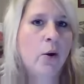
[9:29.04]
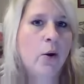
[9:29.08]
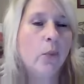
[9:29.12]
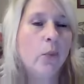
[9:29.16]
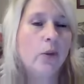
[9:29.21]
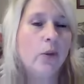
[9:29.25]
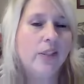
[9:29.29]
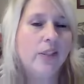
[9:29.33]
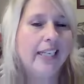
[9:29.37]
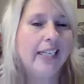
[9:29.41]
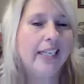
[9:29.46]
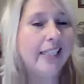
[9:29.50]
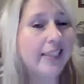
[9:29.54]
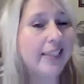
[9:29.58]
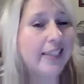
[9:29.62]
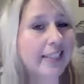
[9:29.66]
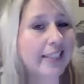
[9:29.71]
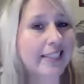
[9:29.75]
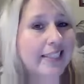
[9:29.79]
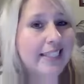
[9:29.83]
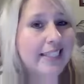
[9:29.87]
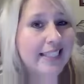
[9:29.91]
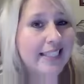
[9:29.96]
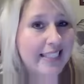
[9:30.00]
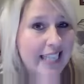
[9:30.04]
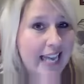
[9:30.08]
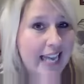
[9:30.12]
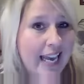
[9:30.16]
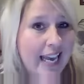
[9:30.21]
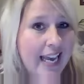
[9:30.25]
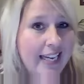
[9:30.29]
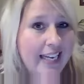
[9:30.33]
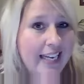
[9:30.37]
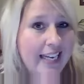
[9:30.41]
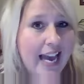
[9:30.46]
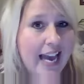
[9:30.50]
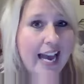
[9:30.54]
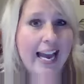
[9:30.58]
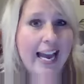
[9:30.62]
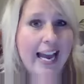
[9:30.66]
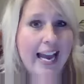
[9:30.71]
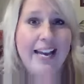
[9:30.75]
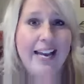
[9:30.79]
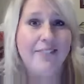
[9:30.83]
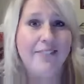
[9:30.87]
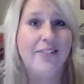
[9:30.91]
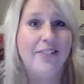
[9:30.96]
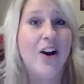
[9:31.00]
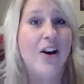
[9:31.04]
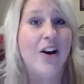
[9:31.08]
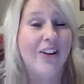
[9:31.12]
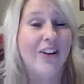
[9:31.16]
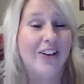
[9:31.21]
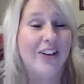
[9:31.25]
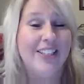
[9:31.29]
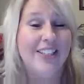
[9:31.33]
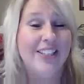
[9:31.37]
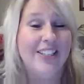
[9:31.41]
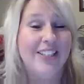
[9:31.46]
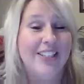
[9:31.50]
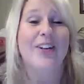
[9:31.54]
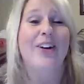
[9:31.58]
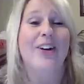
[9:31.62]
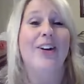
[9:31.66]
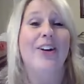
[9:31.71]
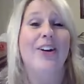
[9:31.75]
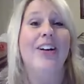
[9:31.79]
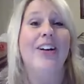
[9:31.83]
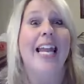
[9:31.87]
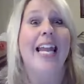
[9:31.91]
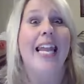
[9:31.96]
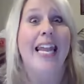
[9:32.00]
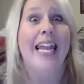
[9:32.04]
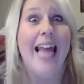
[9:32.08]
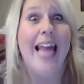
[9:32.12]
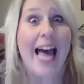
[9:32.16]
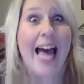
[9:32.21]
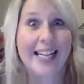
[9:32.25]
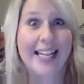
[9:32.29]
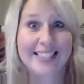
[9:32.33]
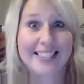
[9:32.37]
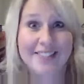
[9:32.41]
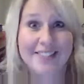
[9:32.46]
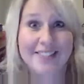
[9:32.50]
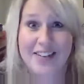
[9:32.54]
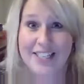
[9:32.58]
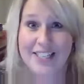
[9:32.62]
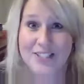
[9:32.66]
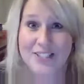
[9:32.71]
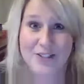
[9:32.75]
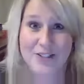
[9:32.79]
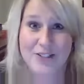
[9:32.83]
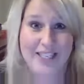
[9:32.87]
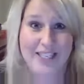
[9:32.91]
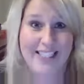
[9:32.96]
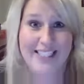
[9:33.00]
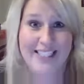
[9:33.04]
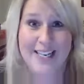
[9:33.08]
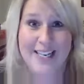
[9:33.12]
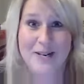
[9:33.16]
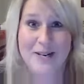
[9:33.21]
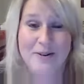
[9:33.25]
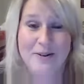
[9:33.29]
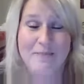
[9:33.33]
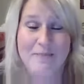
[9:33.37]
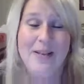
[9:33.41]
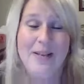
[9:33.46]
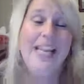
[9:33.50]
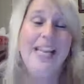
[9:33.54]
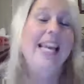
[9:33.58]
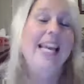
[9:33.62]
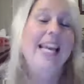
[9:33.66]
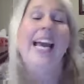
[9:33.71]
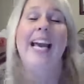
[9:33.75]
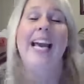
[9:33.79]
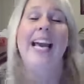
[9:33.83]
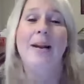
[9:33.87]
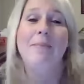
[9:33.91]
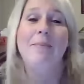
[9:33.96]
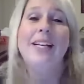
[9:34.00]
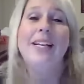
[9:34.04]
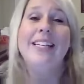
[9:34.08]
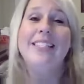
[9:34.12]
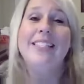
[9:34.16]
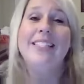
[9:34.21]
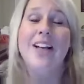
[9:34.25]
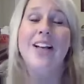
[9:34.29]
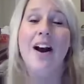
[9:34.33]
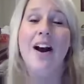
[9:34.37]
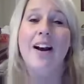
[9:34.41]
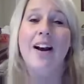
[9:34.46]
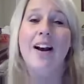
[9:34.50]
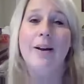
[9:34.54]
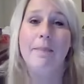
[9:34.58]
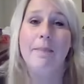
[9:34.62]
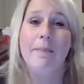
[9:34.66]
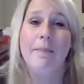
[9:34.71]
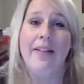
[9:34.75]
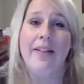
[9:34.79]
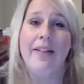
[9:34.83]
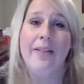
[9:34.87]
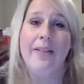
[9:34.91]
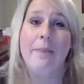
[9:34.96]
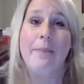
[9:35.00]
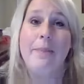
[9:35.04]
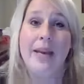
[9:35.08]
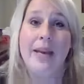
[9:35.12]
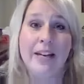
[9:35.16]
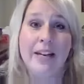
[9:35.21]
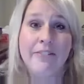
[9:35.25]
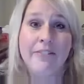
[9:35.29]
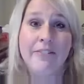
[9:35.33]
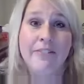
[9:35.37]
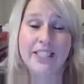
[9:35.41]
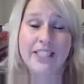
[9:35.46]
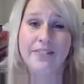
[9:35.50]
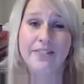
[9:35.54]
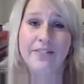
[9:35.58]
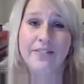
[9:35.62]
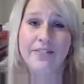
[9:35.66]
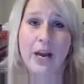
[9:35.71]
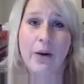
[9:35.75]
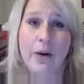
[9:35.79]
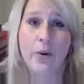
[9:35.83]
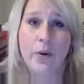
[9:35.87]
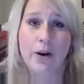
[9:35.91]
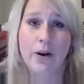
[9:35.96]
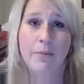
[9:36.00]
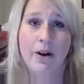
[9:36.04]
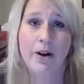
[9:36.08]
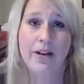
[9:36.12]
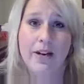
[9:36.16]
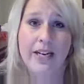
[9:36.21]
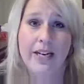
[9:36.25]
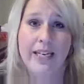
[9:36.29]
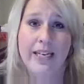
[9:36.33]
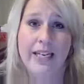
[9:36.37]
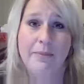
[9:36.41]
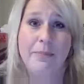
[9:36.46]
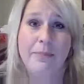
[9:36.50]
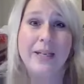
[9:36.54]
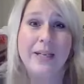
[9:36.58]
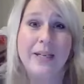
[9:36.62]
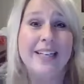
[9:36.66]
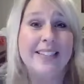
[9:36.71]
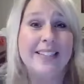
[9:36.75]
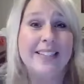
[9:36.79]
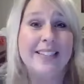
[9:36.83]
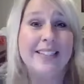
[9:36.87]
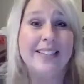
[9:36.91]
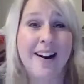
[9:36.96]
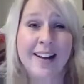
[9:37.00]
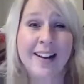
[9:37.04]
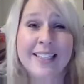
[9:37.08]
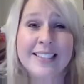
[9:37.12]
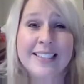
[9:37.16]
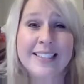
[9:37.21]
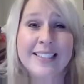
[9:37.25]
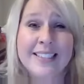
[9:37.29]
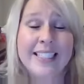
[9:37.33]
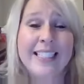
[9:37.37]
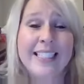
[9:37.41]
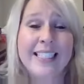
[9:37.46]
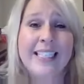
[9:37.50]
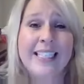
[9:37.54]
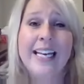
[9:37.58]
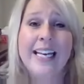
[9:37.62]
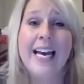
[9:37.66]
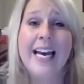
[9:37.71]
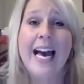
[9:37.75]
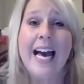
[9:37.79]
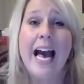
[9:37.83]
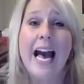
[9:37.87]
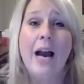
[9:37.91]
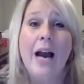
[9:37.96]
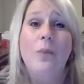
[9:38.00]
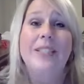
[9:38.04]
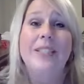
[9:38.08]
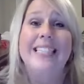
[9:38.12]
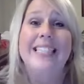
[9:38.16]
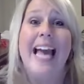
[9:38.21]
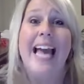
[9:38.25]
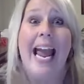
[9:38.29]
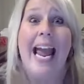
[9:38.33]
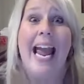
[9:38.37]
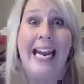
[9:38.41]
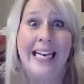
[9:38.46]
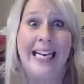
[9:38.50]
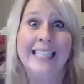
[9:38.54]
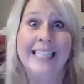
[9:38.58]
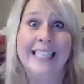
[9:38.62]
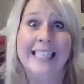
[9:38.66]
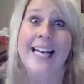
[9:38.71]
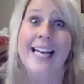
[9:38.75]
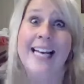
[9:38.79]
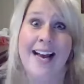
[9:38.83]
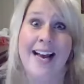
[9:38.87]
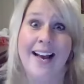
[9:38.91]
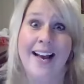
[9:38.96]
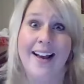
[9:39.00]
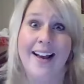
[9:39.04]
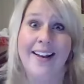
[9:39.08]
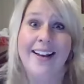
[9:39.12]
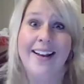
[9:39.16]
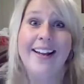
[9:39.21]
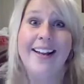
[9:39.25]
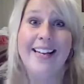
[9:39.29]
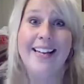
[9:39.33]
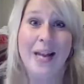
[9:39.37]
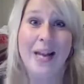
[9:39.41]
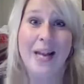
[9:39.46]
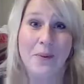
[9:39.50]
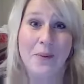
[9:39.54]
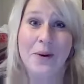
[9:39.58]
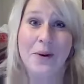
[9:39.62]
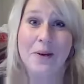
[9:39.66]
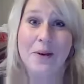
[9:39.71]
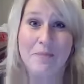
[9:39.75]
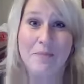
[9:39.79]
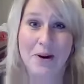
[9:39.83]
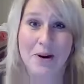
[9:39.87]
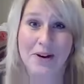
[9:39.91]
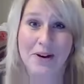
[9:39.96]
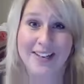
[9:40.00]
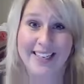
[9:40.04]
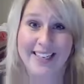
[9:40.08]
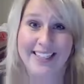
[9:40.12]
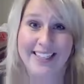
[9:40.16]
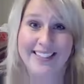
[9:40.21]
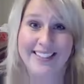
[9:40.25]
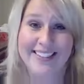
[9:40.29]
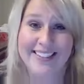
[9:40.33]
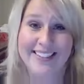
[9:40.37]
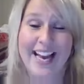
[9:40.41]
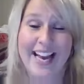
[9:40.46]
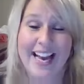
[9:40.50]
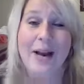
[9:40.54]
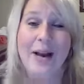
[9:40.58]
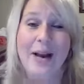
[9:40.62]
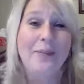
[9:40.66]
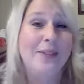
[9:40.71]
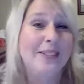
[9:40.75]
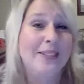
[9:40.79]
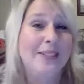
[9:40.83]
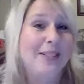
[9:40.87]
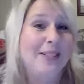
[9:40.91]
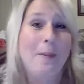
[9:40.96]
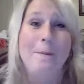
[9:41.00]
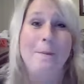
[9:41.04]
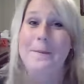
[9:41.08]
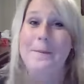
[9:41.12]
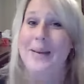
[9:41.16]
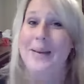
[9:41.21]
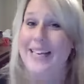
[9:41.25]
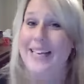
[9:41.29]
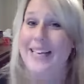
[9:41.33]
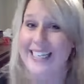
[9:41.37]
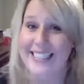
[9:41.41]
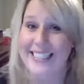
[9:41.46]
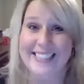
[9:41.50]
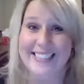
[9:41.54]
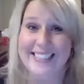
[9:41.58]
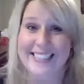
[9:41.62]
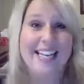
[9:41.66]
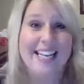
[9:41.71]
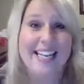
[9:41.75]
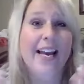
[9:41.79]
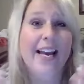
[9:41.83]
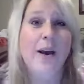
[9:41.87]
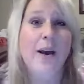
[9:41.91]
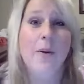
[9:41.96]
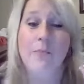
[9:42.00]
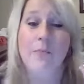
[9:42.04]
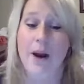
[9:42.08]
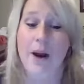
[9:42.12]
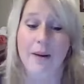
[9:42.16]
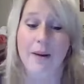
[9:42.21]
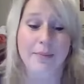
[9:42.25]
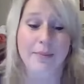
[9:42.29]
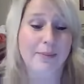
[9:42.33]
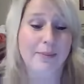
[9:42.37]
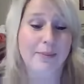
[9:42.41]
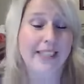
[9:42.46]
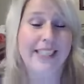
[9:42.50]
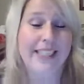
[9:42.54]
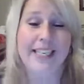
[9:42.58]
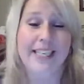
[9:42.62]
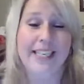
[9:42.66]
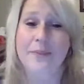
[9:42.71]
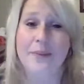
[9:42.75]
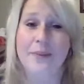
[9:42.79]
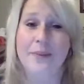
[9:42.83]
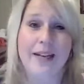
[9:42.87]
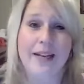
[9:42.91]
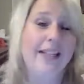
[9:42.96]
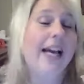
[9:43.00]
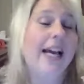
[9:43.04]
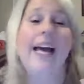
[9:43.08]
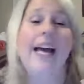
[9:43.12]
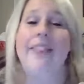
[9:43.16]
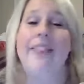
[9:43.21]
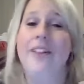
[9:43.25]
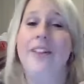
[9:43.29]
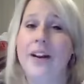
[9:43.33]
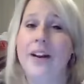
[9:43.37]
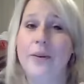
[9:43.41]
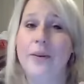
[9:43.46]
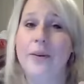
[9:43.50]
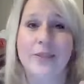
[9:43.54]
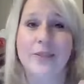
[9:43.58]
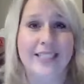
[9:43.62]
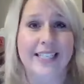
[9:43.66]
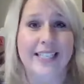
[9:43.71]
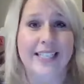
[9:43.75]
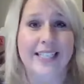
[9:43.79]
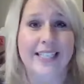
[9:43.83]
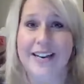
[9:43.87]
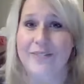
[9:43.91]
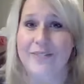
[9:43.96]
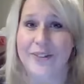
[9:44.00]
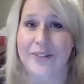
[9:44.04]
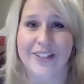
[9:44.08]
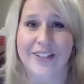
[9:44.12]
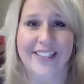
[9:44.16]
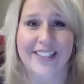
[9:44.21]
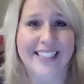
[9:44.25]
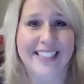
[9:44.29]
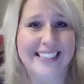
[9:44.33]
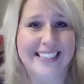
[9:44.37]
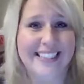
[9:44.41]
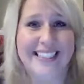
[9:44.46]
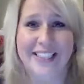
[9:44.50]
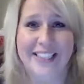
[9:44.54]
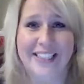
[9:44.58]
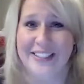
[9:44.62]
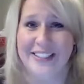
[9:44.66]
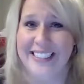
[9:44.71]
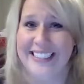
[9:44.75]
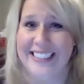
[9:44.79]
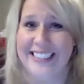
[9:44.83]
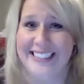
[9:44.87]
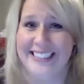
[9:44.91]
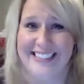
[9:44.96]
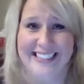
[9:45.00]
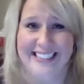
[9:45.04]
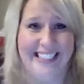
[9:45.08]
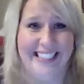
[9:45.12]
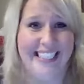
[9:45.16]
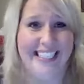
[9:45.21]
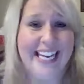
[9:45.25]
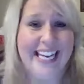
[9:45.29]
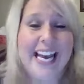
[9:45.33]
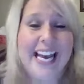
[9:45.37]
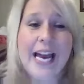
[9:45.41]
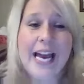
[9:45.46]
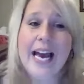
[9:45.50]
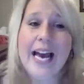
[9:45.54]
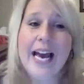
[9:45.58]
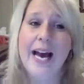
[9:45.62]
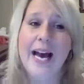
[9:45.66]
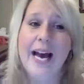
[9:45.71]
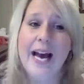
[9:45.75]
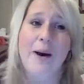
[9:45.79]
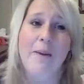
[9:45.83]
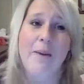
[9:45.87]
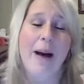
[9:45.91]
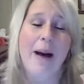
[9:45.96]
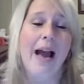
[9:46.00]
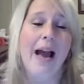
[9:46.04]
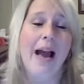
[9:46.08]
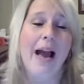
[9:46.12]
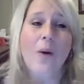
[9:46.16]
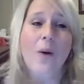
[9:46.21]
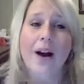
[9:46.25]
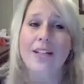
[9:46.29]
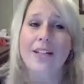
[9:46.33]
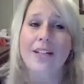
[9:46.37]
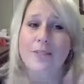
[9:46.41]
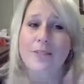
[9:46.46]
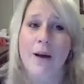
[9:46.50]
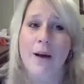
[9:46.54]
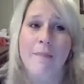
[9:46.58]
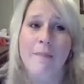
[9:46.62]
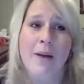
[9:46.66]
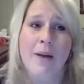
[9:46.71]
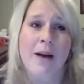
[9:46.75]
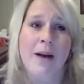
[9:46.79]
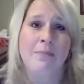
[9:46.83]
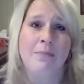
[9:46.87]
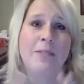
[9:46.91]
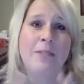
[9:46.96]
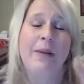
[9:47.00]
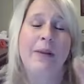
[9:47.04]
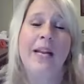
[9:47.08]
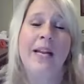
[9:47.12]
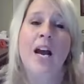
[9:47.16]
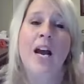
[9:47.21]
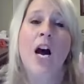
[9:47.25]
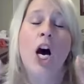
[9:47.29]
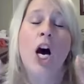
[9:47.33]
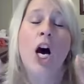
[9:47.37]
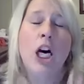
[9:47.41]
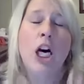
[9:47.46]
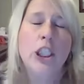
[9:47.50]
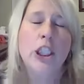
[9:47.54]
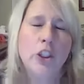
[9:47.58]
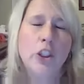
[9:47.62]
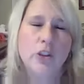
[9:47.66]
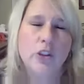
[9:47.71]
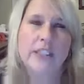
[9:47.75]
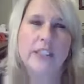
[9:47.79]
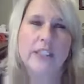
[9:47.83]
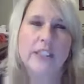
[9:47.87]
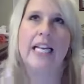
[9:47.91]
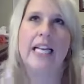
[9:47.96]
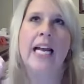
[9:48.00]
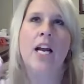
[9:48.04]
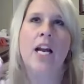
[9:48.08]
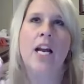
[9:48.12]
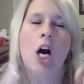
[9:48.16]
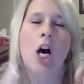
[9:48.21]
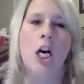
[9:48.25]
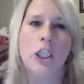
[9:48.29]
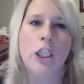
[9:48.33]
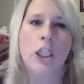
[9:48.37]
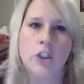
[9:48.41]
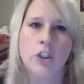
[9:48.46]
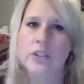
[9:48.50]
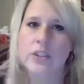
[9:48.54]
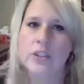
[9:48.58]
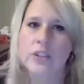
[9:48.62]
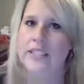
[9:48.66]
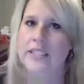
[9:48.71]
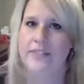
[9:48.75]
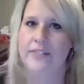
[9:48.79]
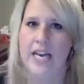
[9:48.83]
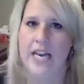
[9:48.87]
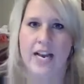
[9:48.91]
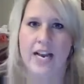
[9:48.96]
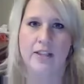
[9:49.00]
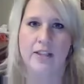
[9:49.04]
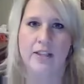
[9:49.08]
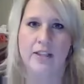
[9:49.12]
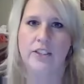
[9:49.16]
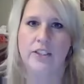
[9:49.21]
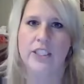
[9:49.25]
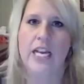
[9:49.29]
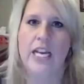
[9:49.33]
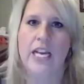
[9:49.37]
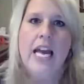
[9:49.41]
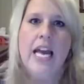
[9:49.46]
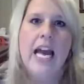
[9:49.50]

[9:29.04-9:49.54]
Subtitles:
Well, needless to say, I have gone on to earn lots of extra income, and I'm going to talk about the benefits of network marketing because honestly, I was anti-network marketing. I was the biggest, probably, I thought it was the devil, seriously. I watched my mom spend hundreds and hundreds of dollars.